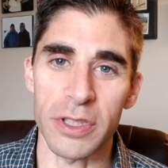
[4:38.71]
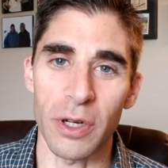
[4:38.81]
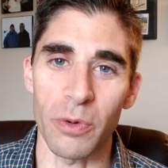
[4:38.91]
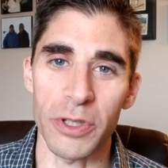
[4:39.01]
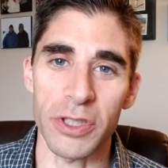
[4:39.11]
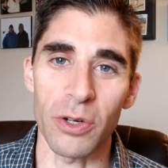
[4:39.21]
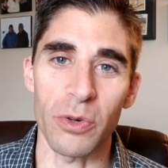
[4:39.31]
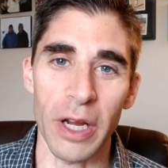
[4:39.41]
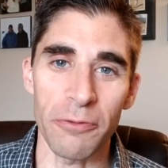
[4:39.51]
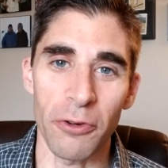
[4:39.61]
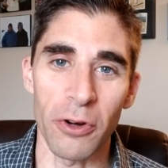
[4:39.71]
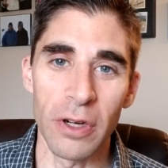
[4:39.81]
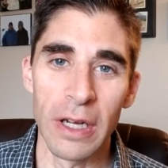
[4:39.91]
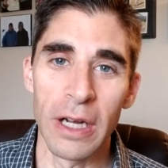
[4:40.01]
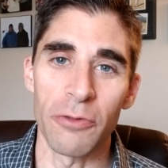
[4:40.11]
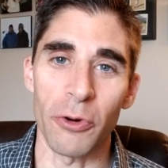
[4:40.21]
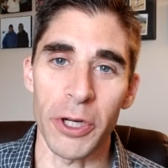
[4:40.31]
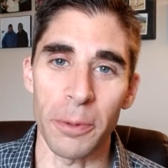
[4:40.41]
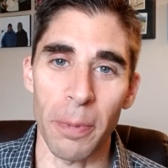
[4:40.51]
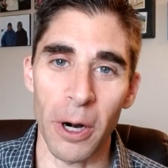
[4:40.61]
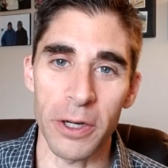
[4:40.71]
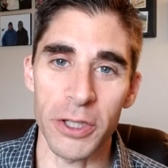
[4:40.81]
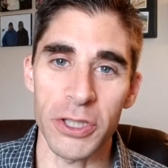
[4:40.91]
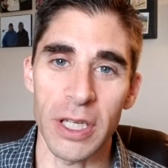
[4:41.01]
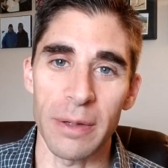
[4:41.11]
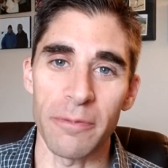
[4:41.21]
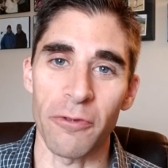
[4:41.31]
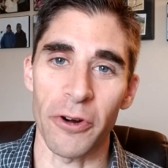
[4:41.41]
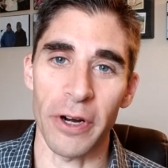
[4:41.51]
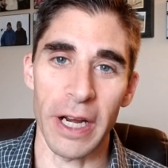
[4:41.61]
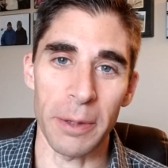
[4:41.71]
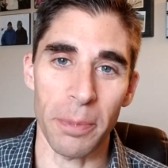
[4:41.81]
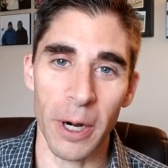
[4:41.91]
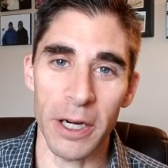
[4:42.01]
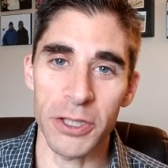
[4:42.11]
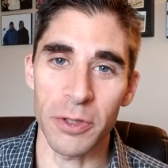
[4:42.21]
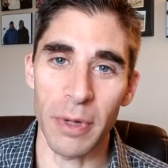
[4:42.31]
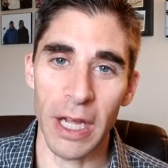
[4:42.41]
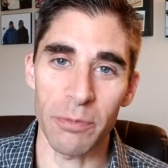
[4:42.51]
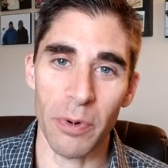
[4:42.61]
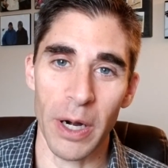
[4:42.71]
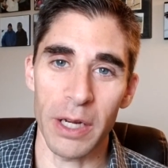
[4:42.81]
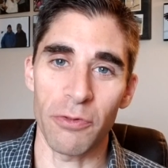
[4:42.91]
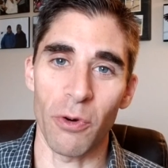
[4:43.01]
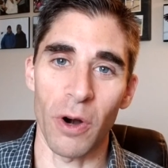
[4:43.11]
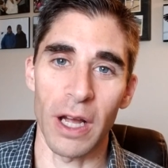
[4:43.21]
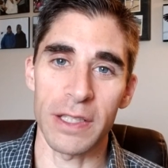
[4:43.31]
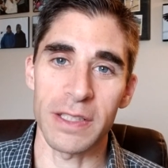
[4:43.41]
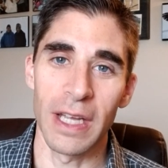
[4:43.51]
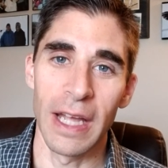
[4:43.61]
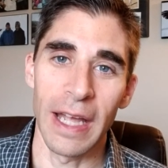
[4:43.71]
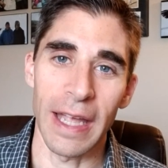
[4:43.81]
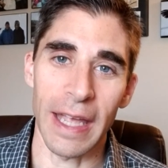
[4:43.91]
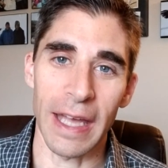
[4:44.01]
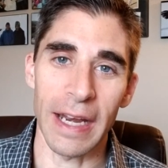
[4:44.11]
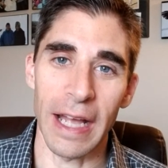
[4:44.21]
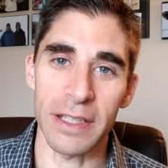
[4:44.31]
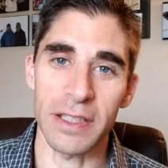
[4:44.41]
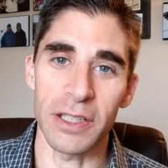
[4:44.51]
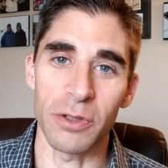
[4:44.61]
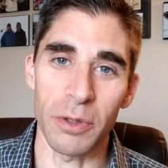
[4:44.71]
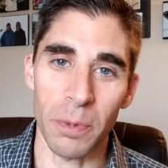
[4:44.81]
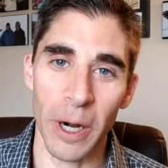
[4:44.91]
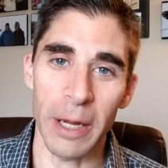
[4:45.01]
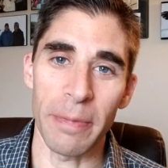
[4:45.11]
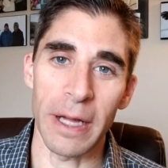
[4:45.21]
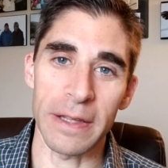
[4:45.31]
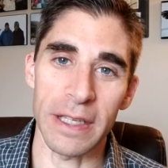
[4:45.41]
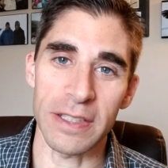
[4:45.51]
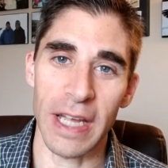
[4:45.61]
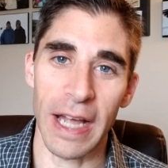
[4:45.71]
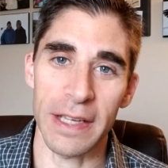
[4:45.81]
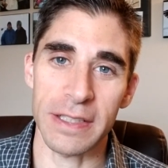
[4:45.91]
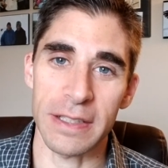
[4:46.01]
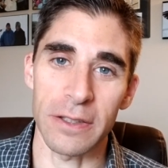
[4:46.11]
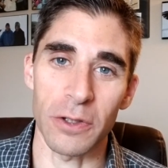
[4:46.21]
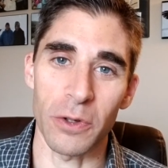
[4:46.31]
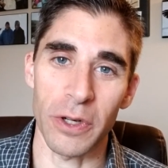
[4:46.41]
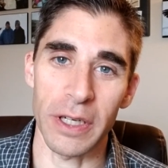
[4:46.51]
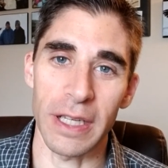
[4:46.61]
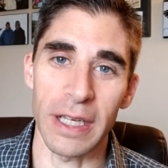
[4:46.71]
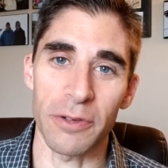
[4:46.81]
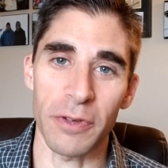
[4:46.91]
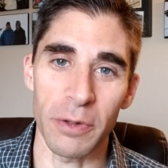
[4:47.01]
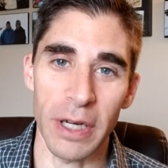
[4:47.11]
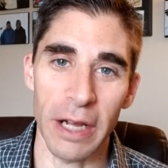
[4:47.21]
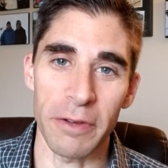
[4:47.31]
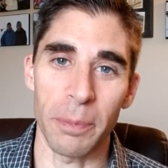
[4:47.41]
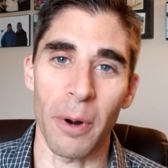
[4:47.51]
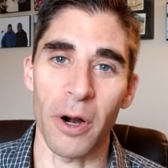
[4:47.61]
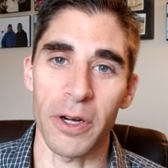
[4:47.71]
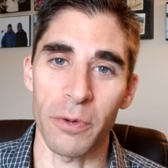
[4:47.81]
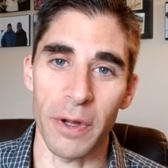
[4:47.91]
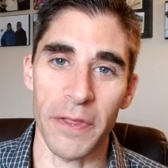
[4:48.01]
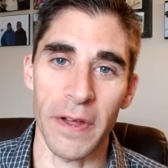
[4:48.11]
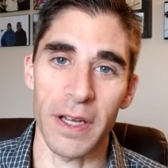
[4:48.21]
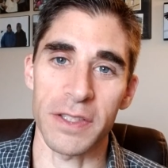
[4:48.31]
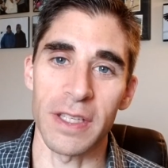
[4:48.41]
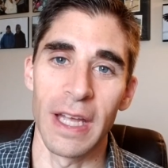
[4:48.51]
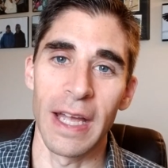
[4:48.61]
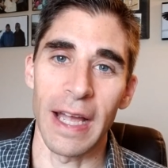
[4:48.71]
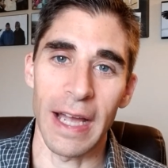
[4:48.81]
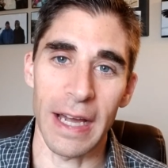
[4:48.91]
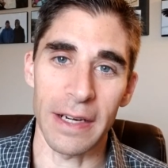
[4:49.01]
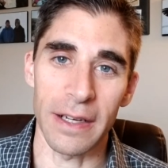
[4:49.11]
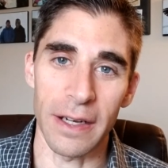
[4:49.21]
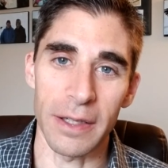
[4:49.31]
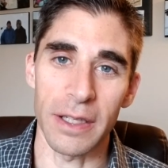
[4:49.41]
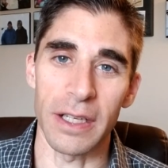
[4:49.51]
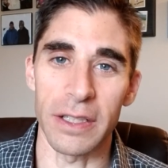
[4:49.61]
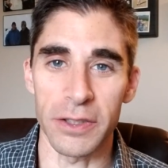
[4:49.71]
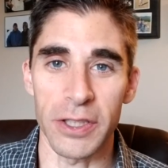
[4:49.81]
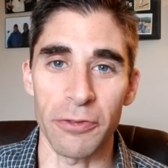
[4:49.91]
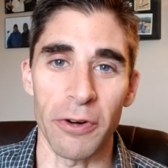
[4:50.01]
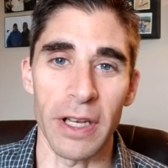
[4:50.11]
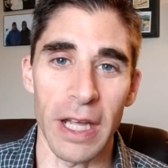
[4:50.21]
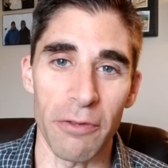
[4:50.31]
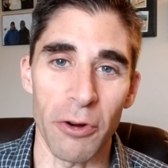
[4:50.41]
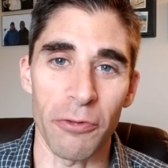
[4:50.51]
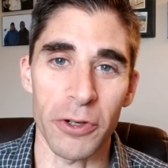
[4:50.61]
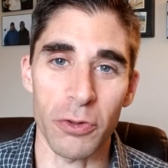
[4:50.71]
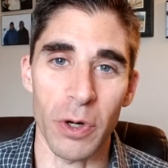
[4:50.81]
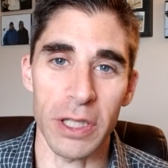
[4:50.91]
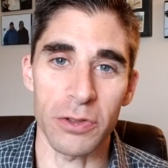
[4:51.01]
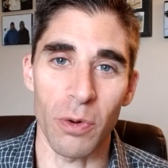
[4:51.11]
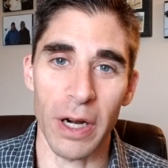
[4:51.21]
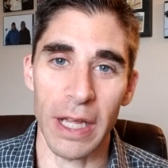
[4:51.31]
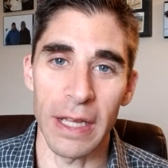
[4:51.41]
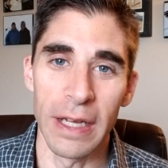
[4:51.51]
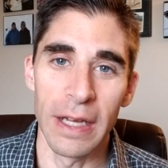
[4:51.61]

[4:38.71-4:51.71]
So we're so grateful for your partnership, for any prayers you may have prayed for us, and ask that you would pray about this. Ask the Lord if he would have you partner with us at a different level for 2020.